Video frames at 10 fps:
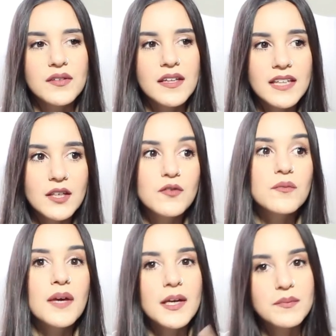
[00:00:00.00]
so then they use
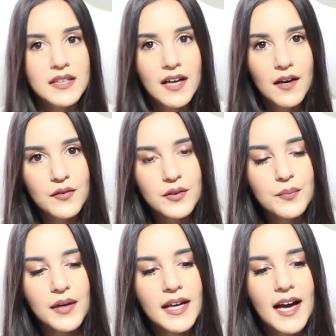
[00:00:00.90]
makeup to cover the
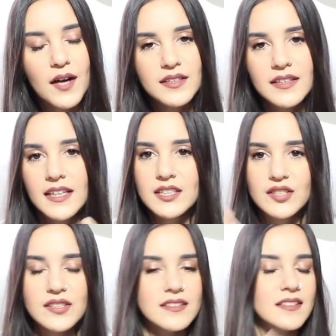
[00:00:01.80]
breakouts, and then it
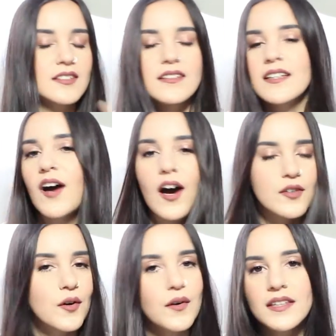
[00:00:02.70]
just it's an
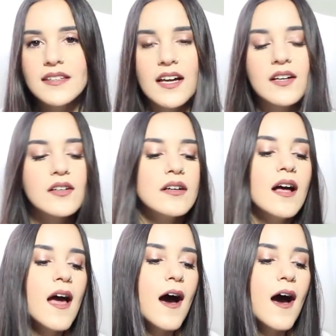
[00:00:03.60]
ongoing cycle.